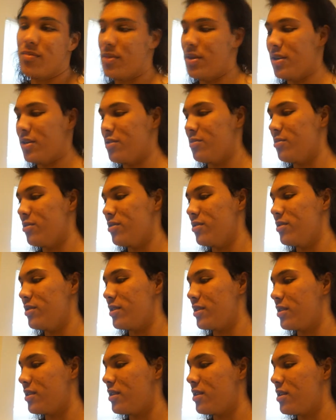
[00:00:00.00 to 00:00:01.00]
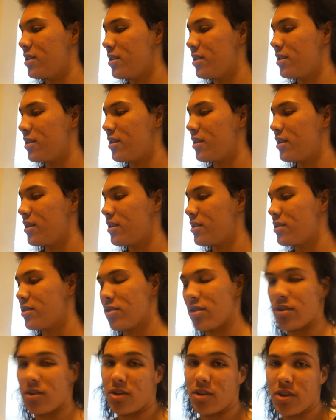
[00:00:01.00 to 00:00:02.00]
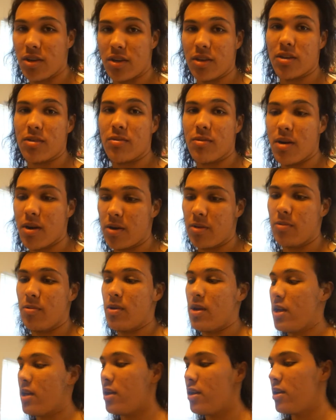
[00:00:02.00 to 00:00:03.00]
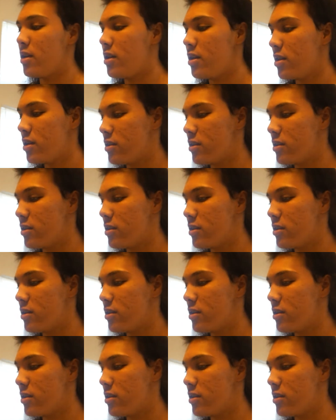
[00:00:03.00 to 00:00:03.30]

might as well just start cooking right away.